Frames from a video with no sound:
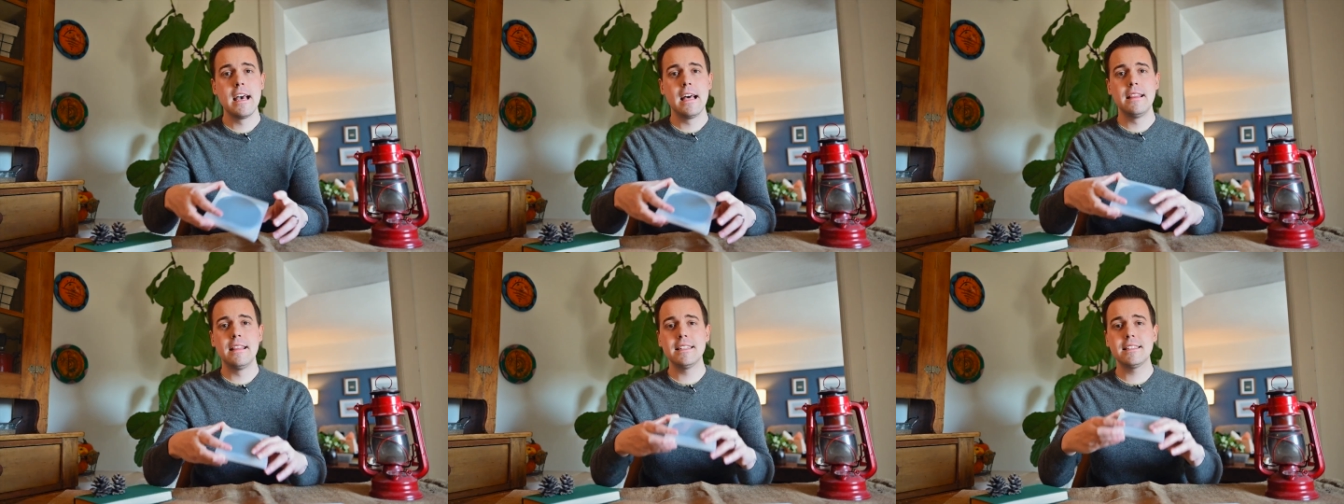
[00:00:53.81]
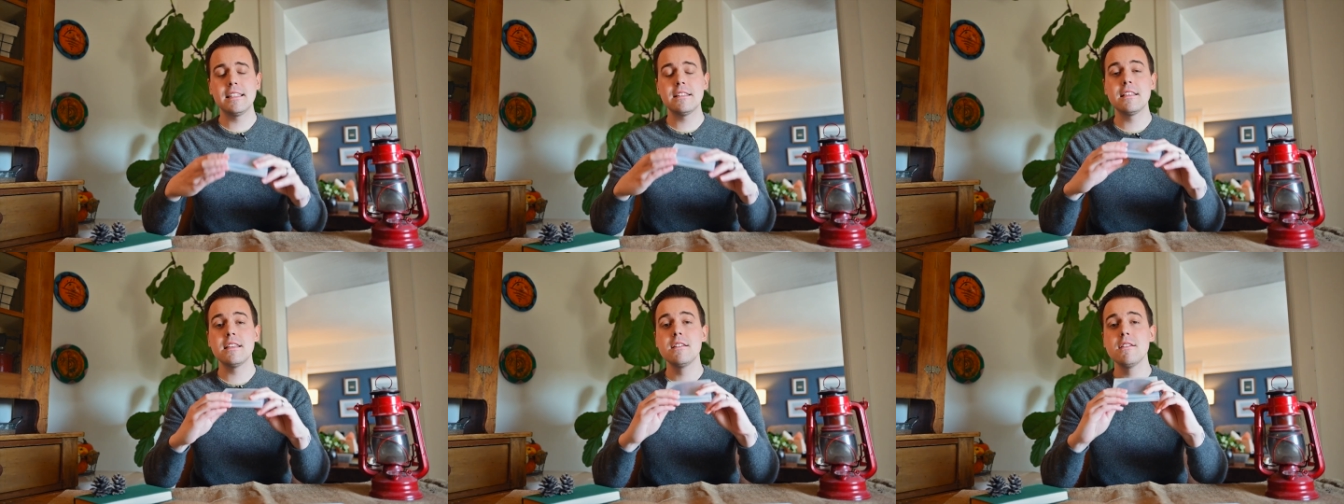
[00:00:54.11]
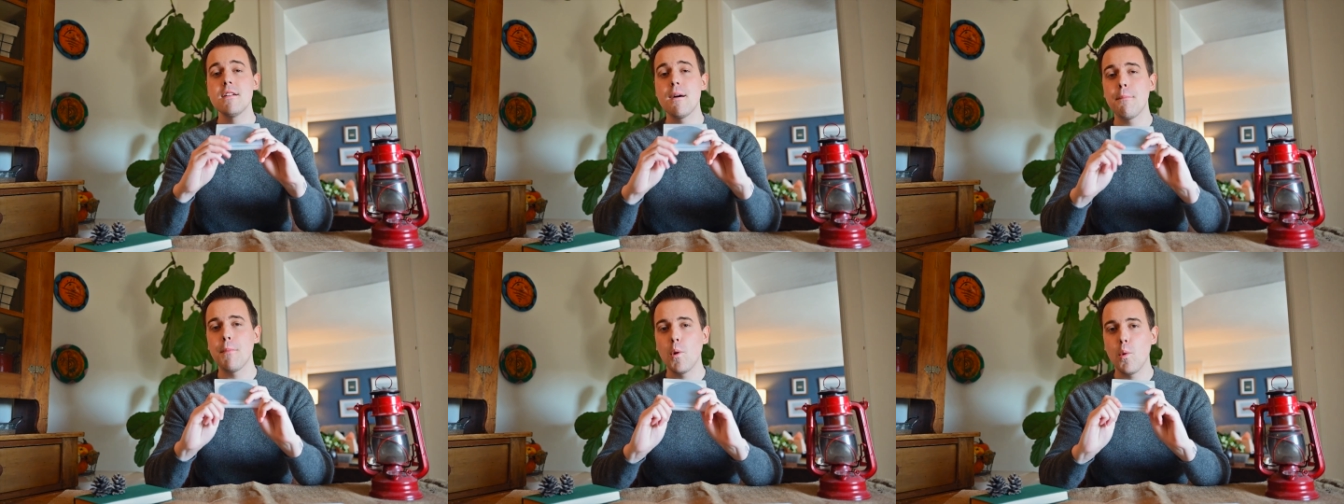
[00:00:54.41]
This is the
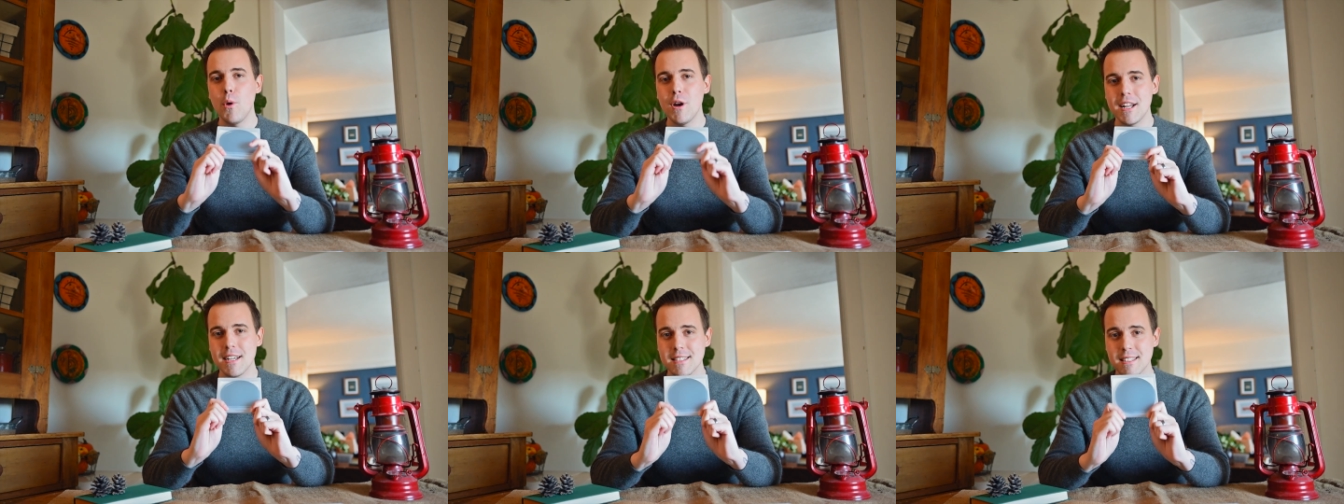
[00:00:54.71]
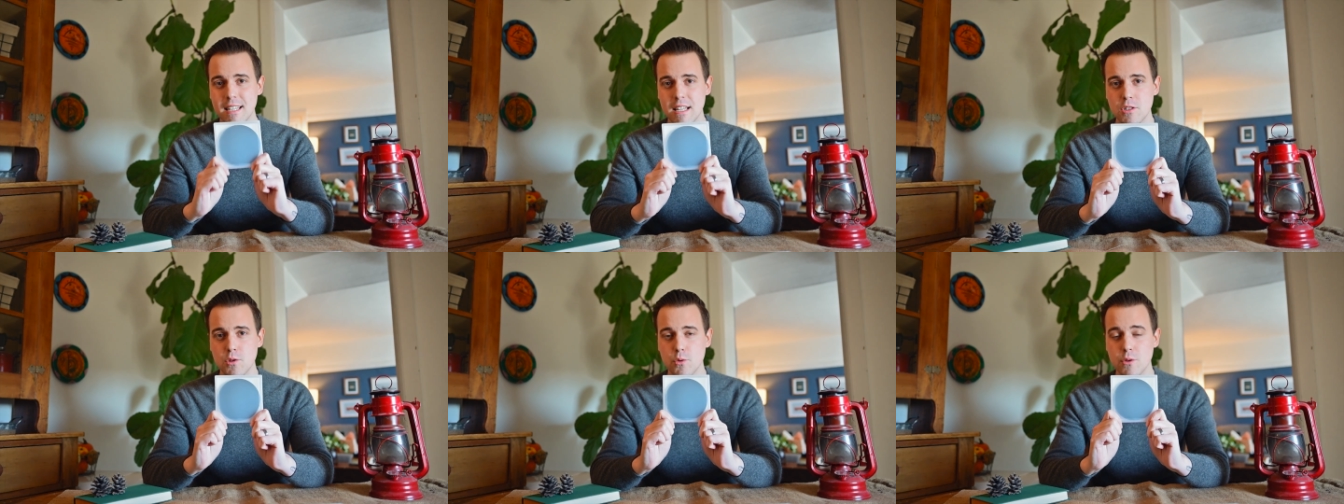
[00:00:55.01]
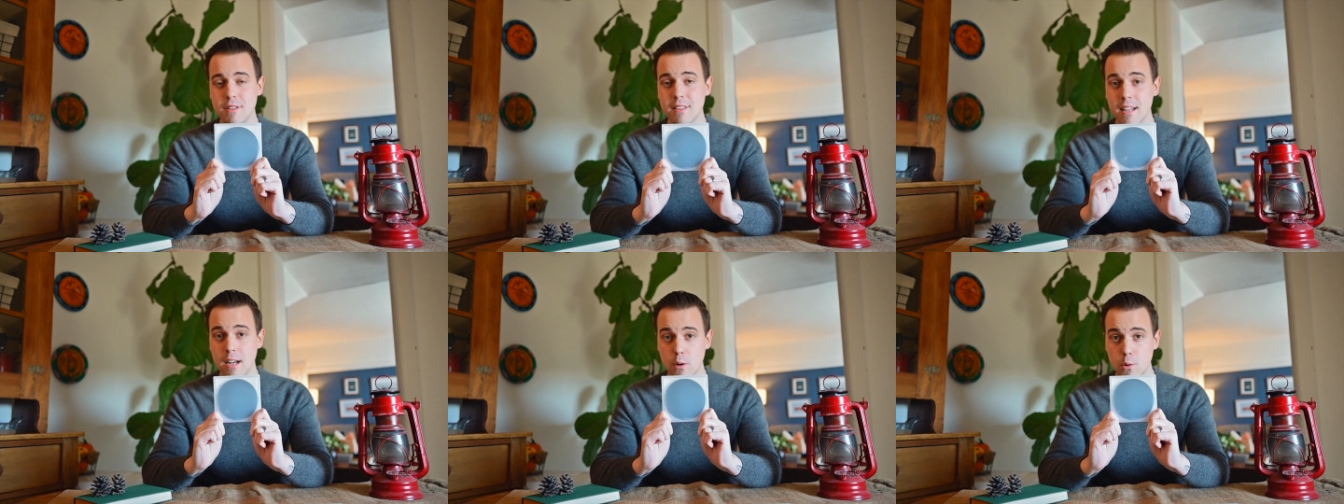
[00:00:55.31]
number one accessory
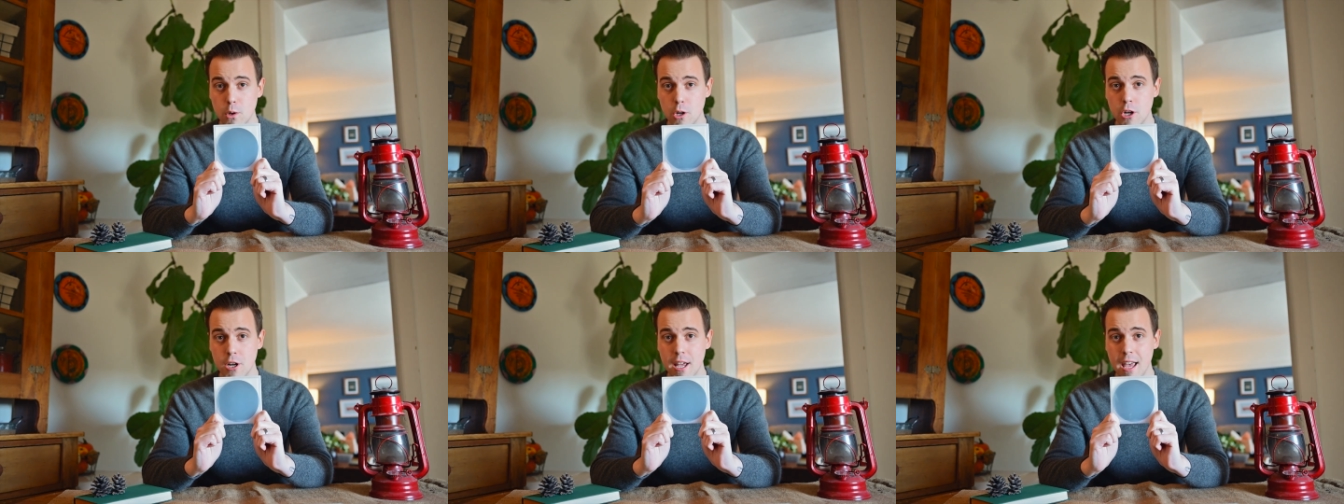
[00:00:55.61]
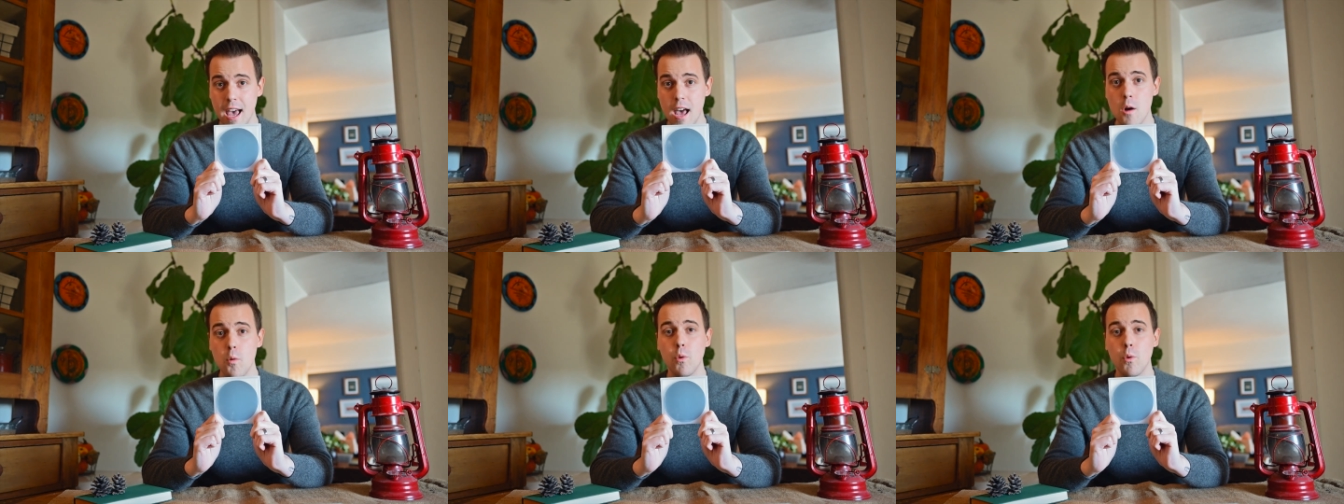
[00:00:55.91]
that I would look at